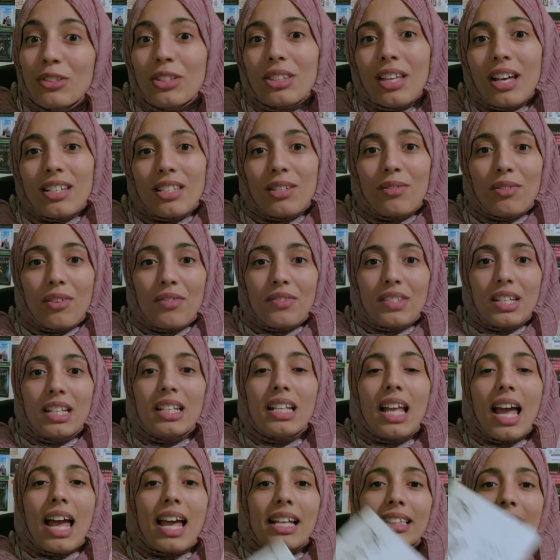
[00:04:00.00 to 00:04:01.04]

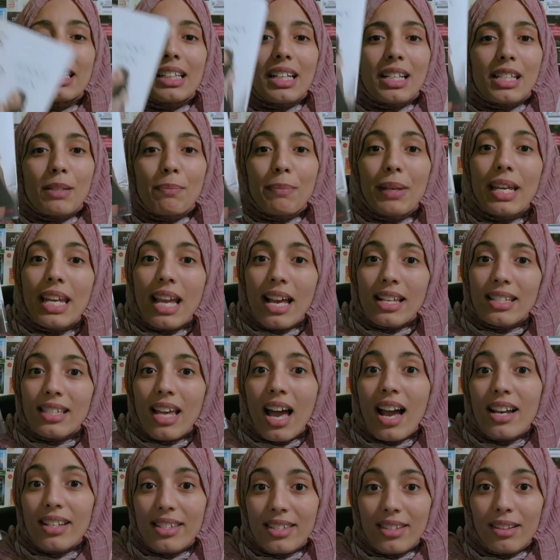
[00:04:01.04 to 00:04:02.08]
2015 and it is P.S.
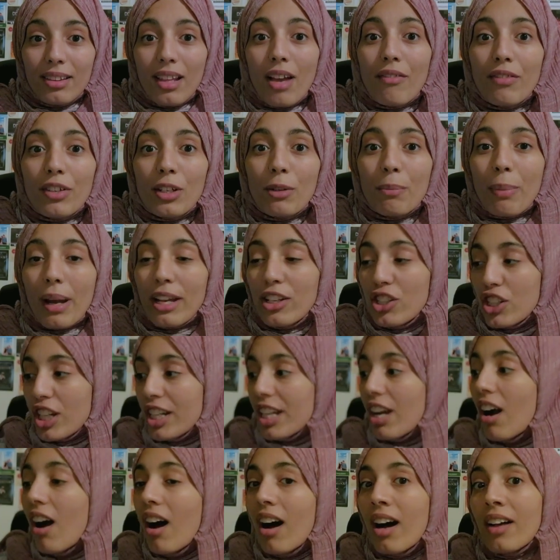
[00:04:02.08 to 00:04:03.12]
I Still Love You by
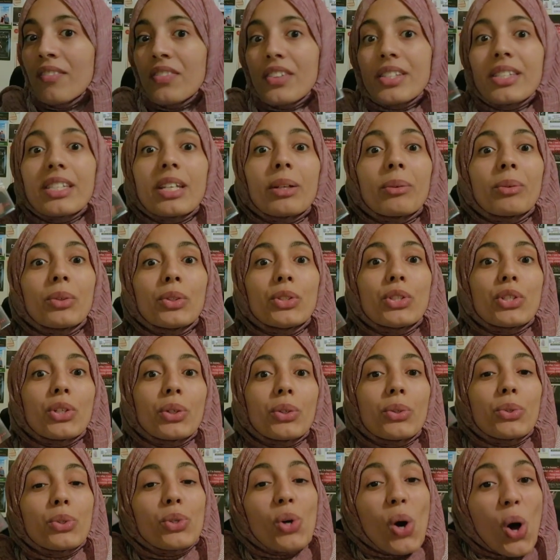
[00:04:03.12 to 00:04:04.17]
Jenny Han, the sequel
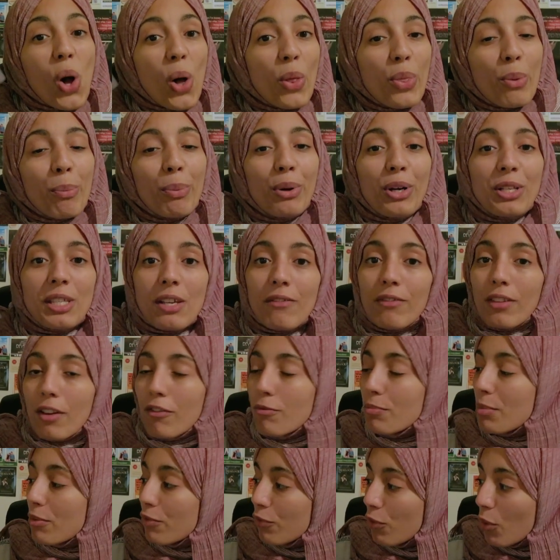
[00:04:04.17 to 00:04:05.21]
to To All the Boys I've
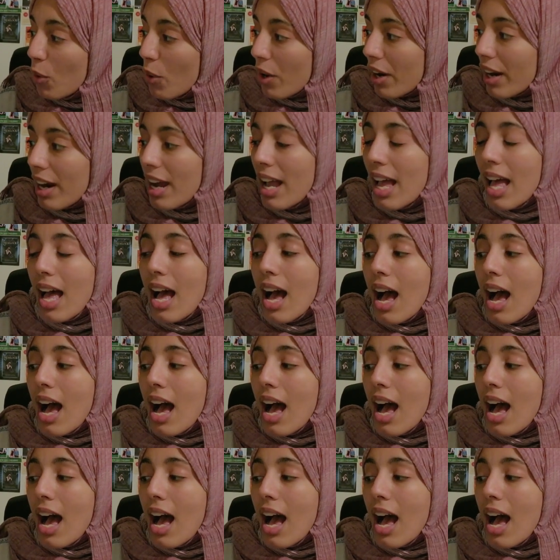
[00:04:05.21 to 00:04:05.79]
Loved Before.